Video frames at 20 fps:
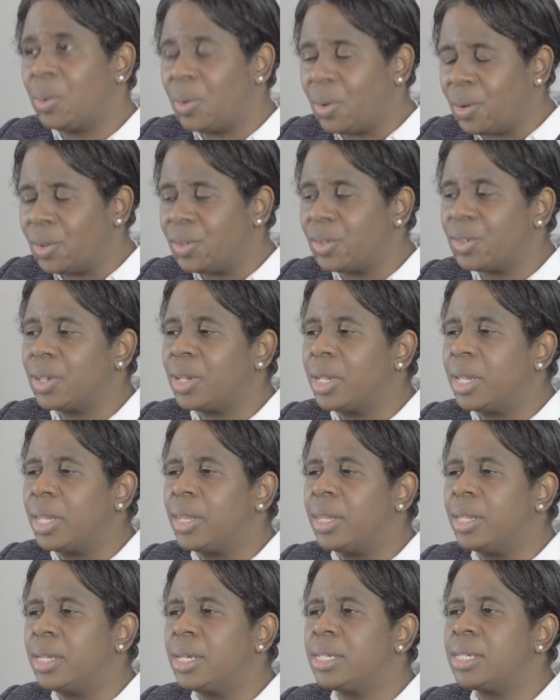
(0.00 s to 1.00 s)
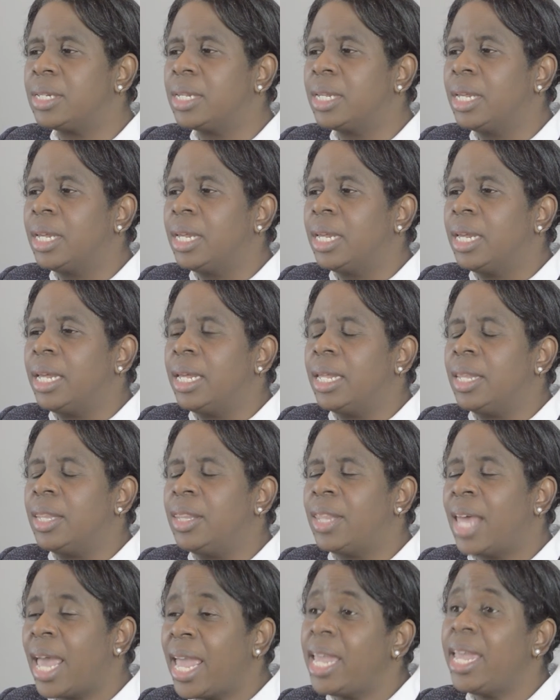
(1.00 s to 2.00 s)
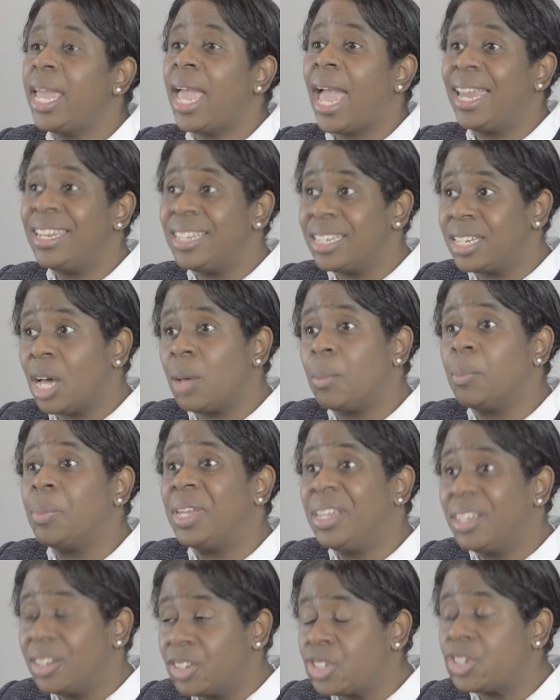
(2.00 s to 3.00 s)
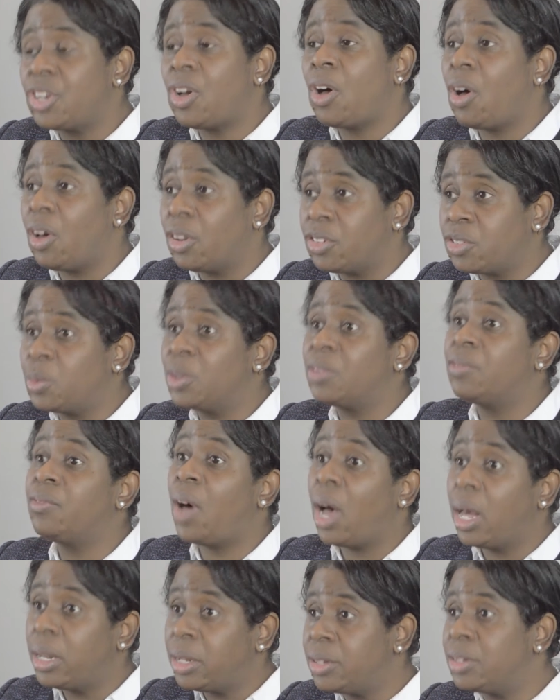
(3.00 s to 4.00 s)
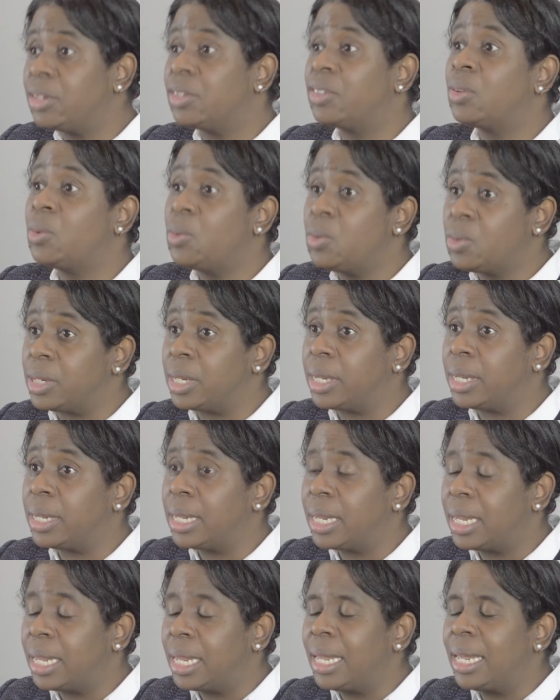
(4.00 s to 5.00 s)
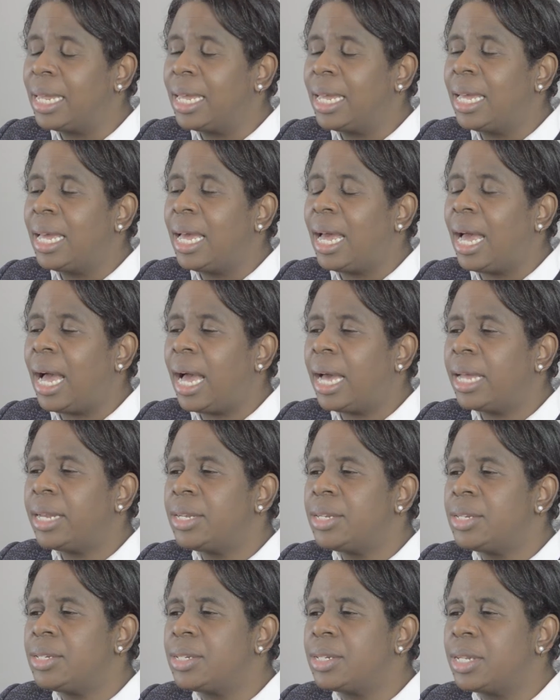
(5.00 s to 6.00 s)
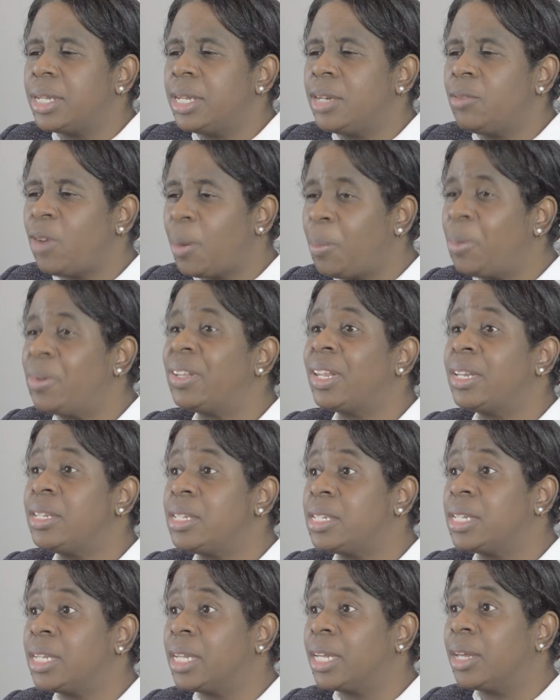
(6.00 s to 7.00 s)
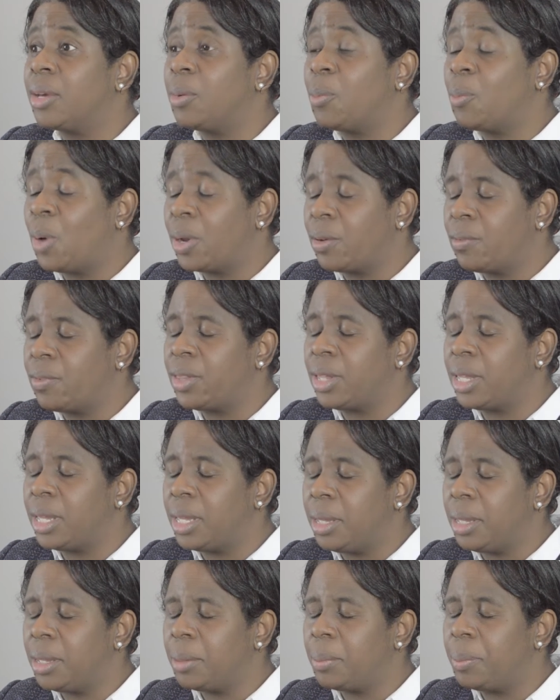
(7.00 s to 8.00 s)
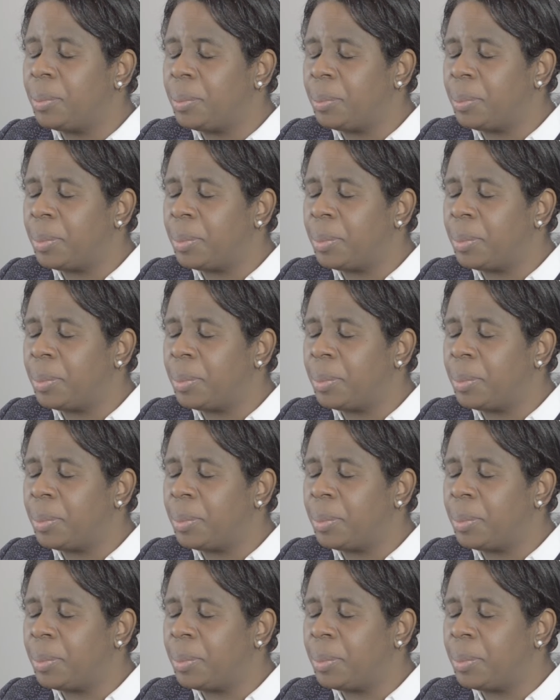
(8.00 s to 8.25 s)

was that they ended up being charged with violent disorder. And in representing one of the